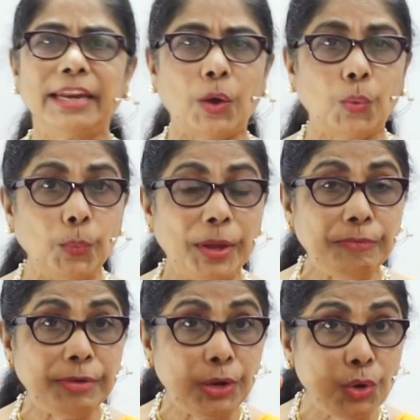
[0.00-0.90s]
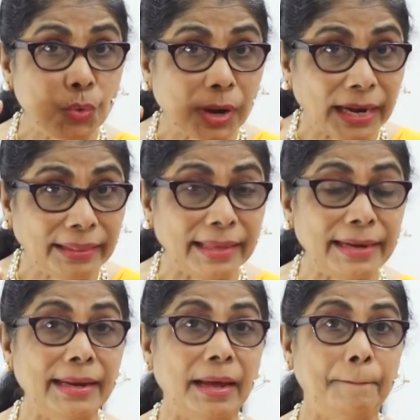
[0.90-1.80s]
Now, when we look at the
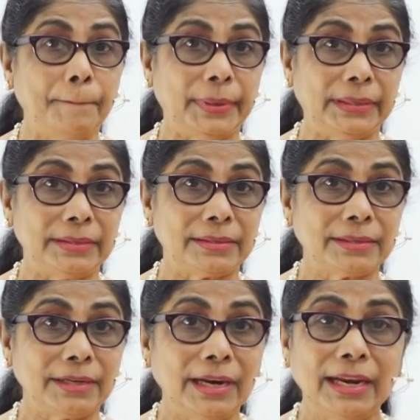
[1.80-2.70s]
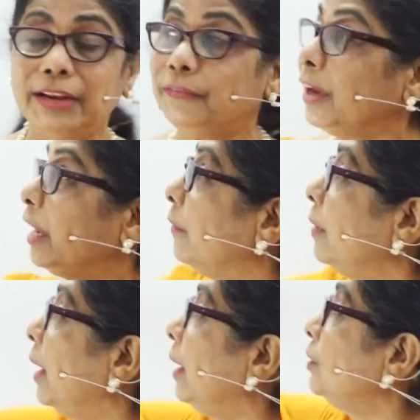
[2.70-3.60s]
numbers, if you are
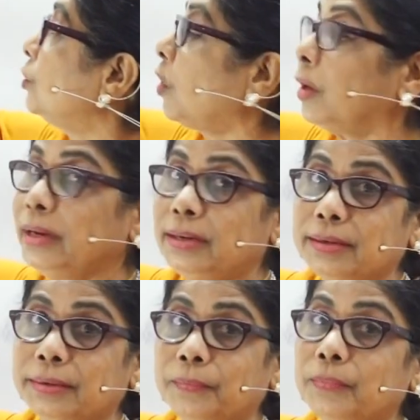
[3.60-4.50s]
given 9 chocolate,